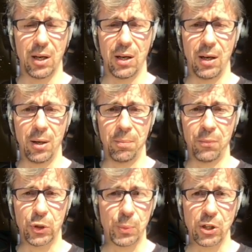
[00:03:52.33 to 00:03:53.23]

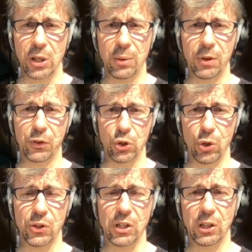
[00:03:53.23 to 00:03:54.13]
Especially with a
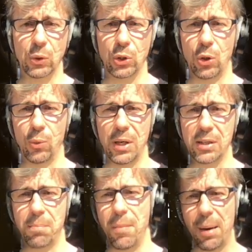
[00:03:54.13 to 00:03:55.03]
joystick, you can
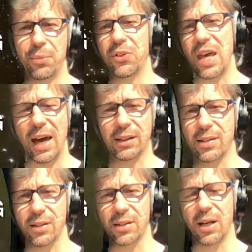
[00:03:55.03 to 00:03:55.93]
always map the
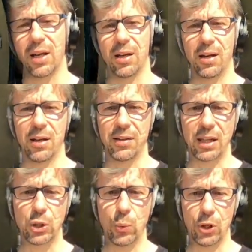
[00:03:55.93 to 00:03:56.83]
axis
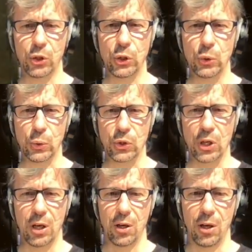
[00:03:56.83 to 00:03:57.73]
that you want to use.
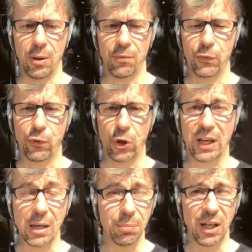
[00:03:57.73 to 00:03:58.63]
For
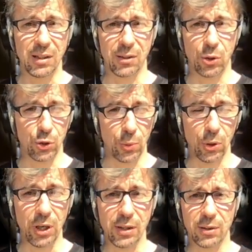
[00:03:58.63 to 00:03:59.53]
gamepads,
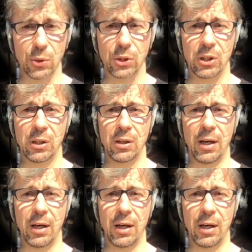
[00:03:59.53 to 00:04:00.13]
controllers, you can